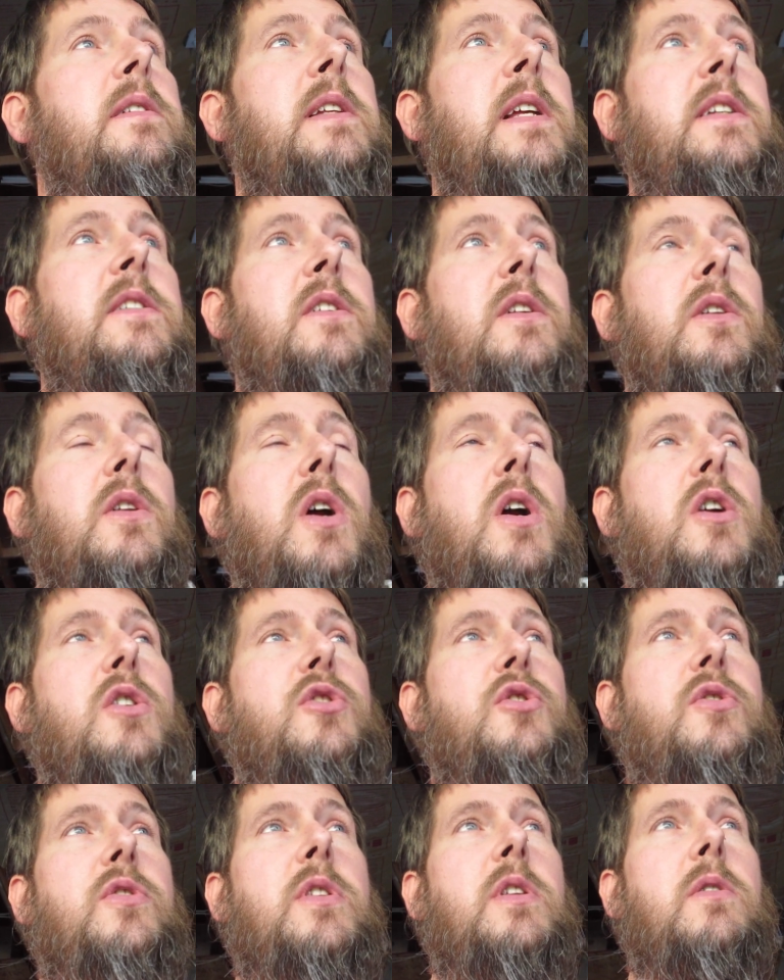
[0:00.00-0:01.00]
That's a
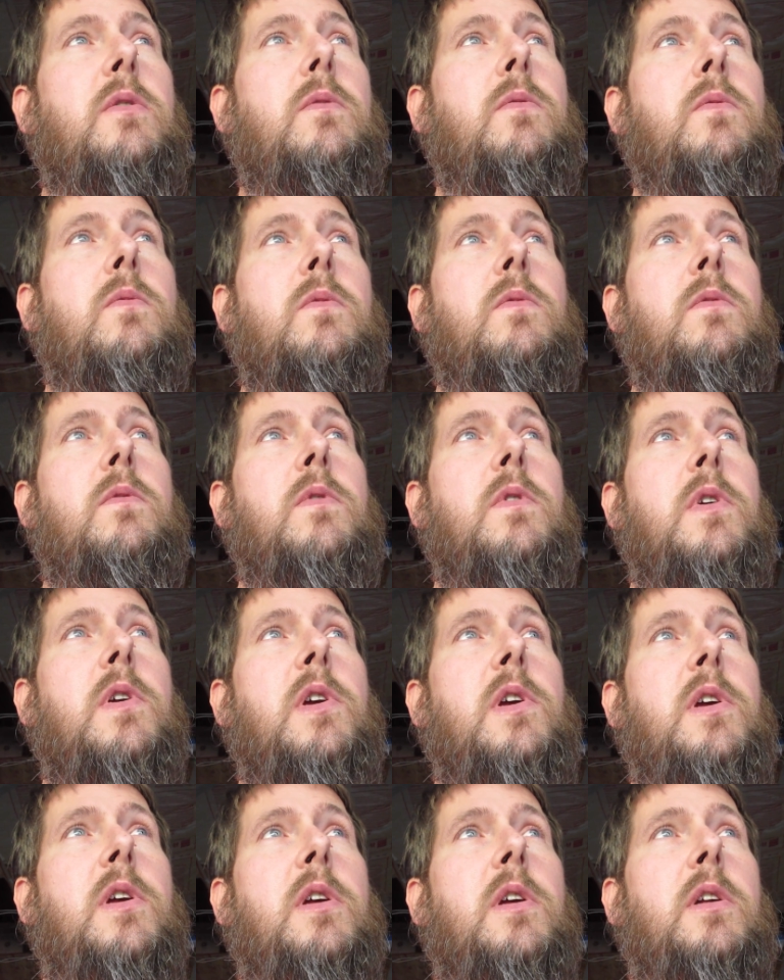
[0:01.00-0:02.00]
larger than
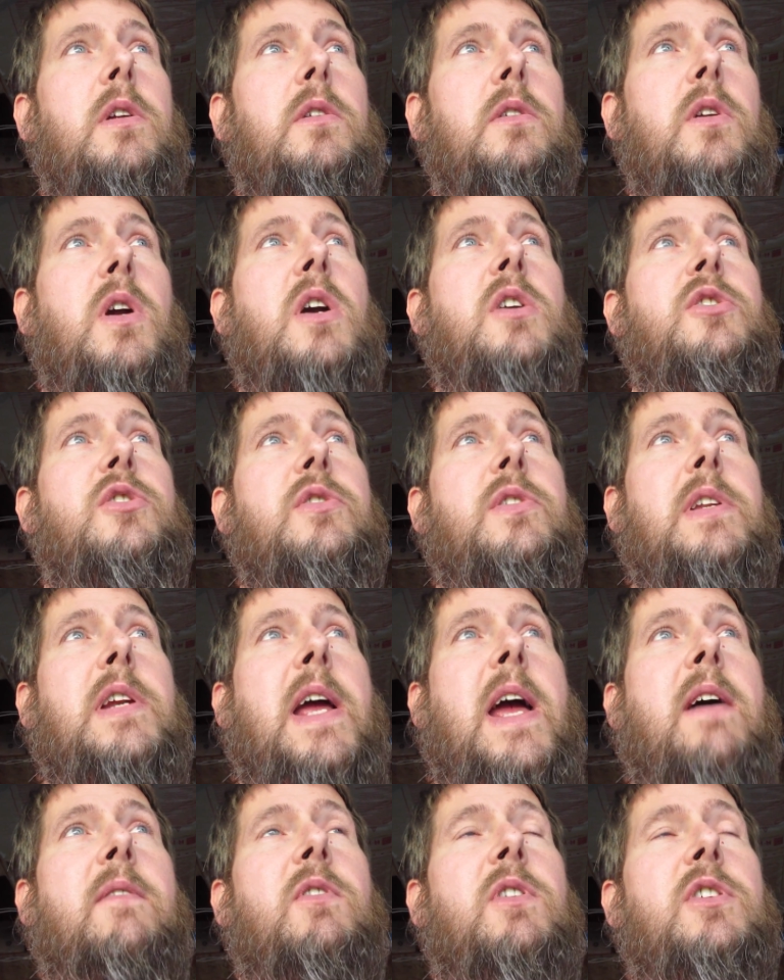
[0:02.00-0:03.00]
larger than
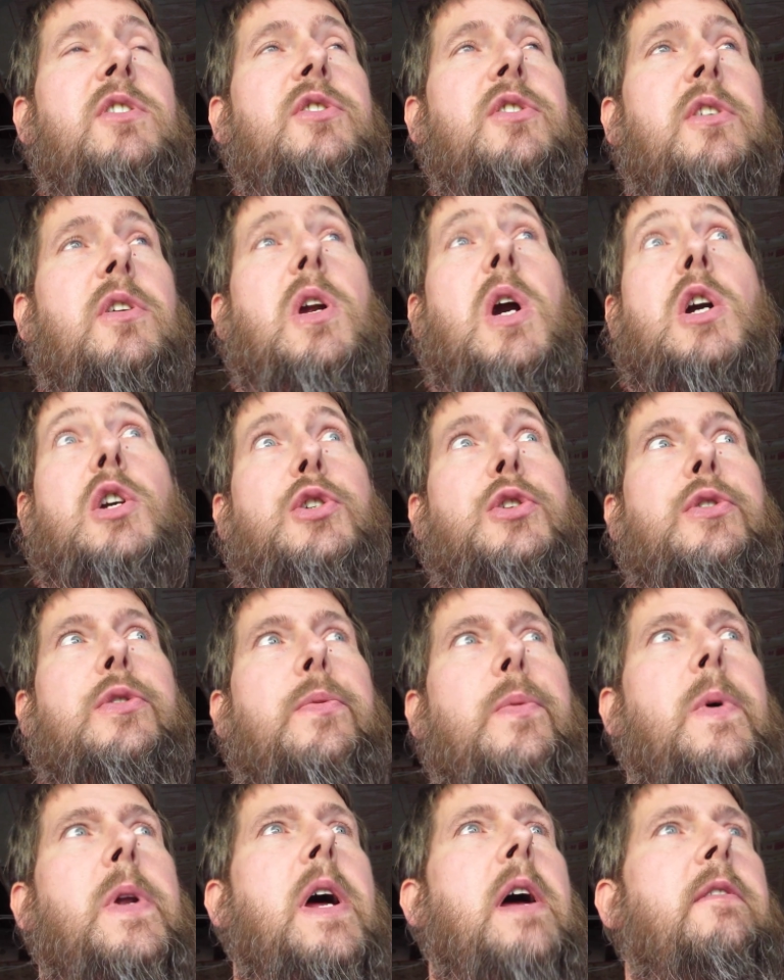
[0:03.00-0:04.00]
average or larger
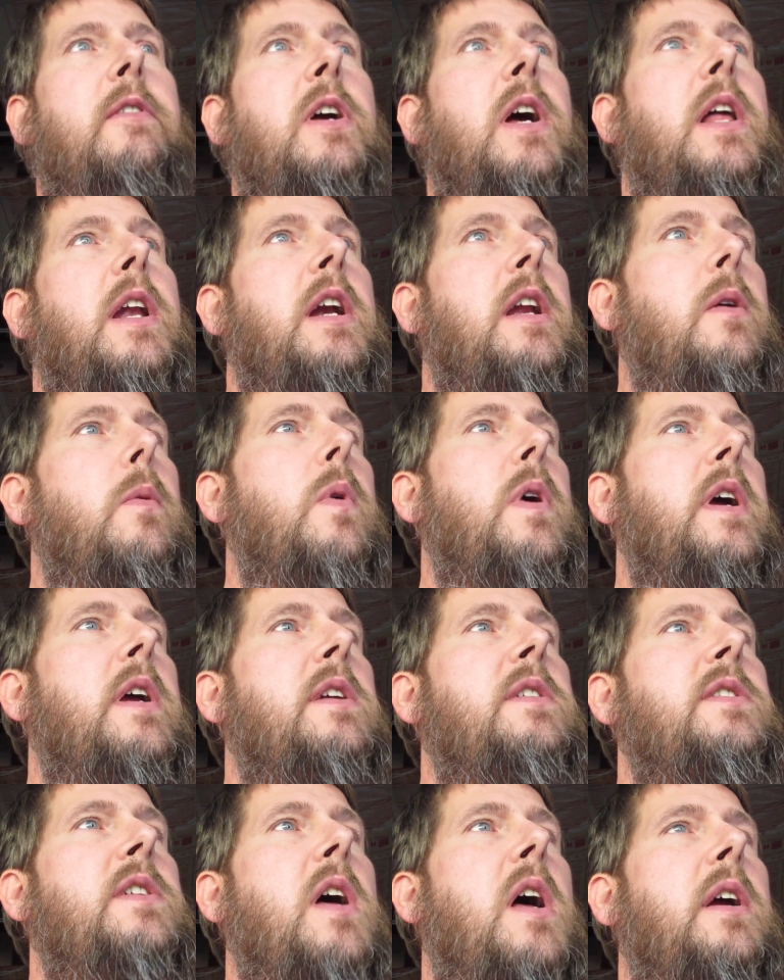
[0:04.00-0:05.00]
than what I've got anyway
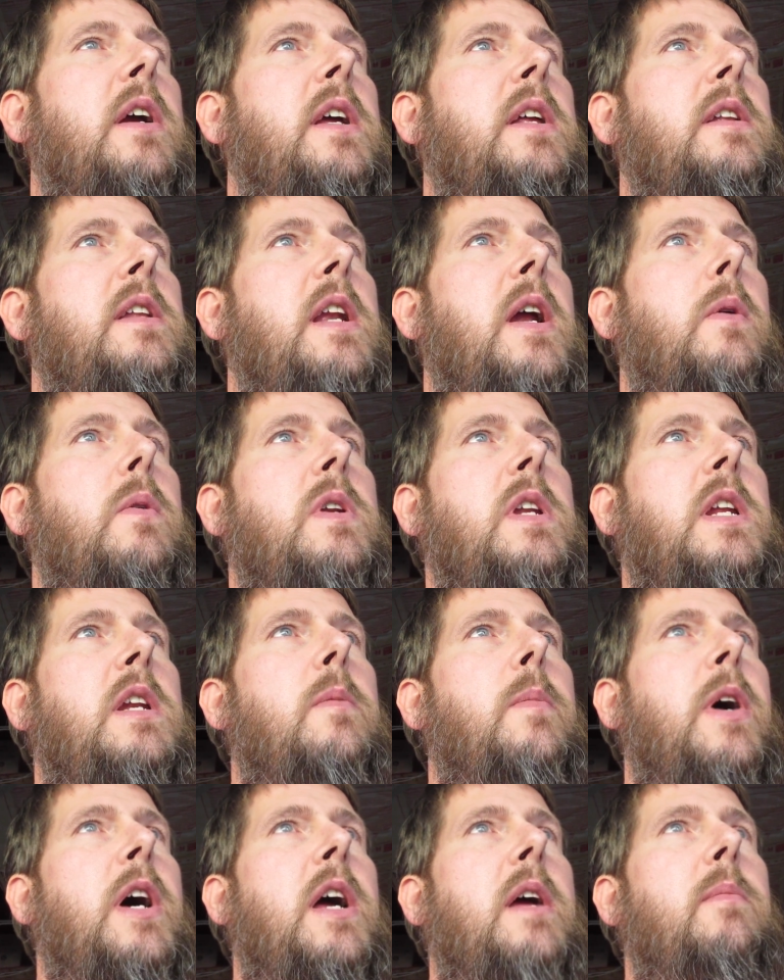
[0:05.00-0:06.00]
socket that I would need
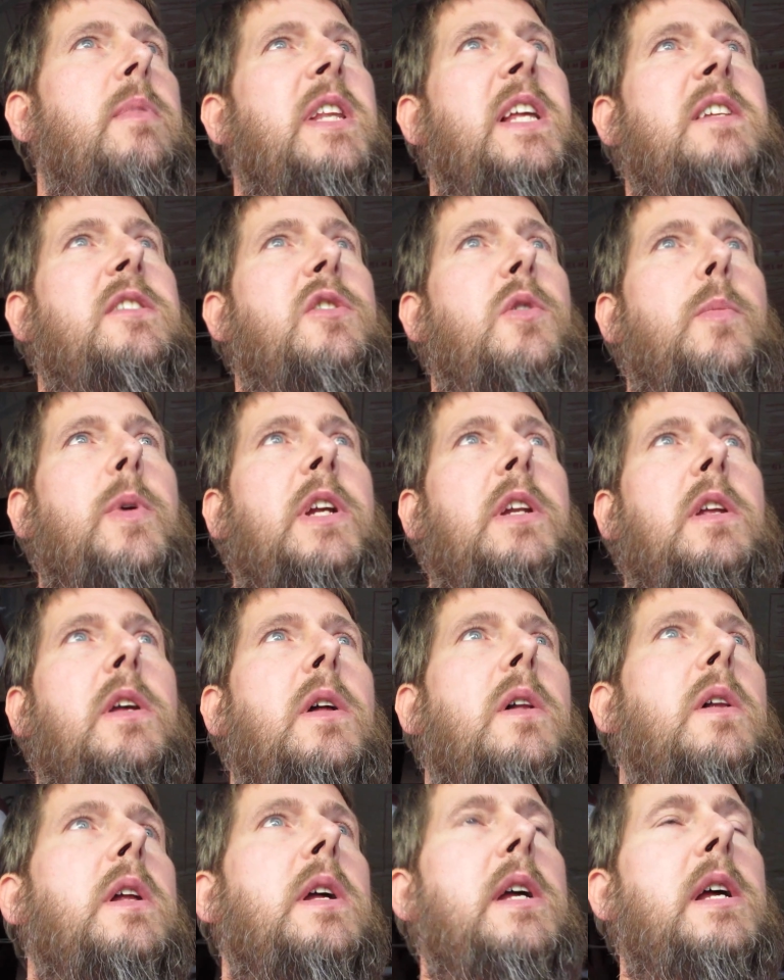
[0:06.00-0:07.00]
to buy, but that's no big
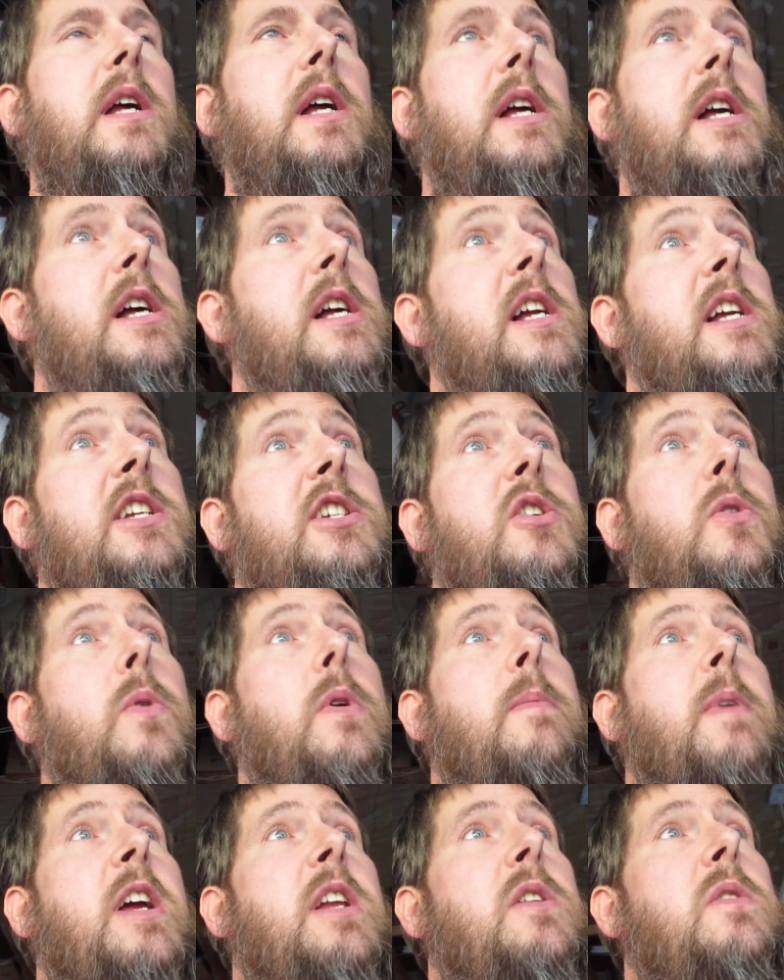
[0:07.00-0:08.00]
deal. So
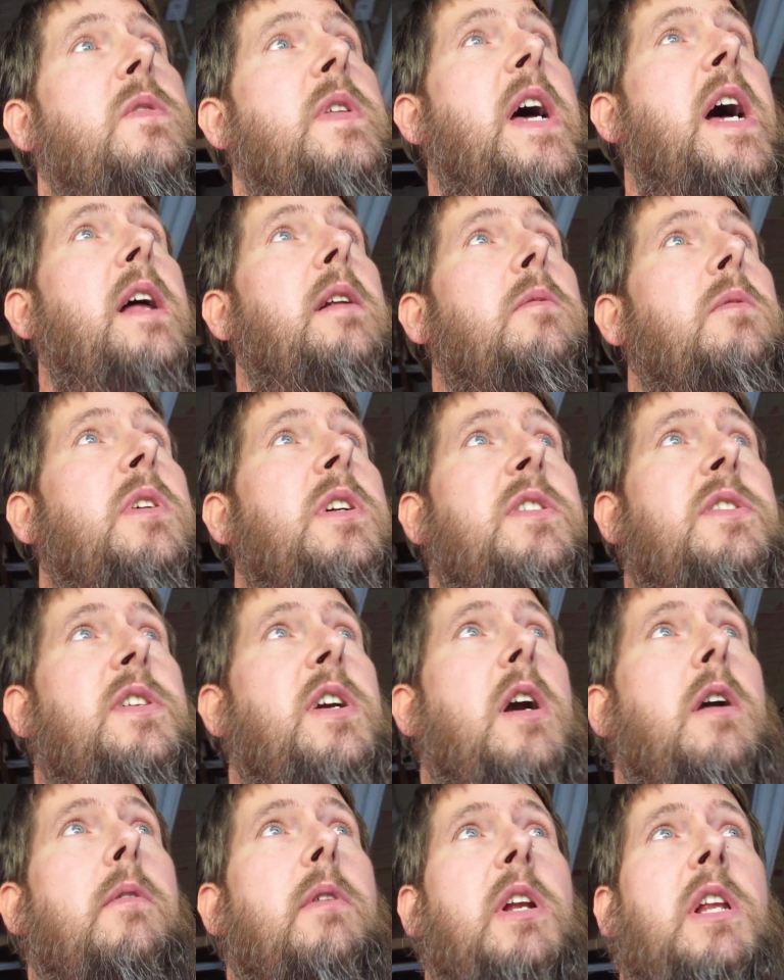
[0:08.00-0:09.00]
we might do that because
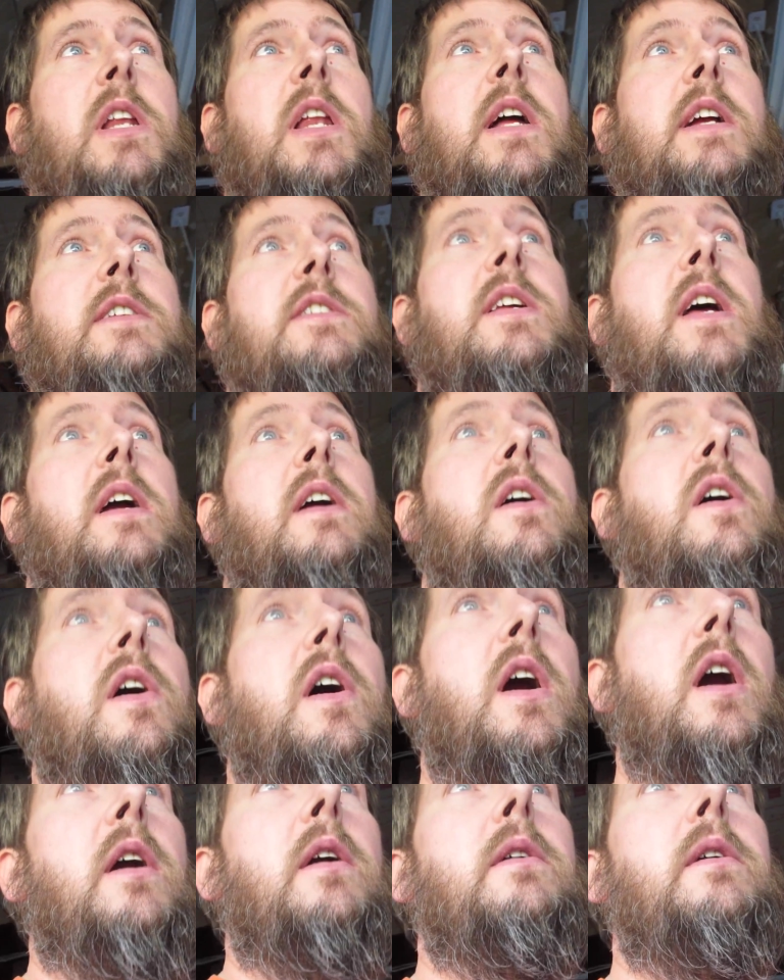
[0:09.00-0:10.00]
Sarah really likes that
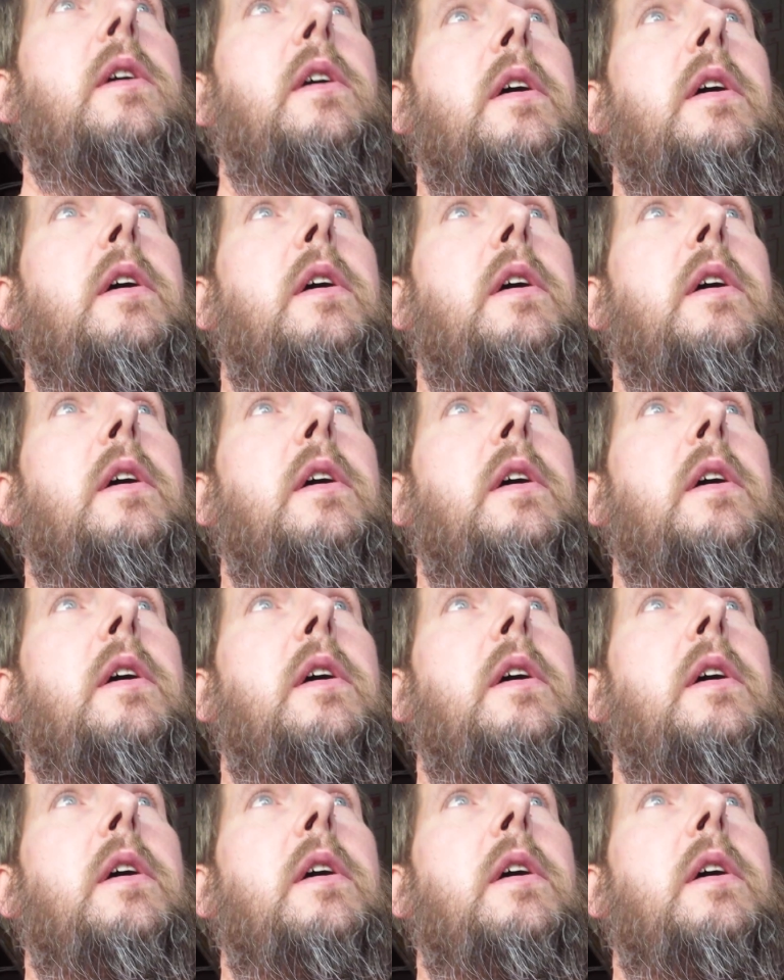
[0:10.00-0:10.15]
car.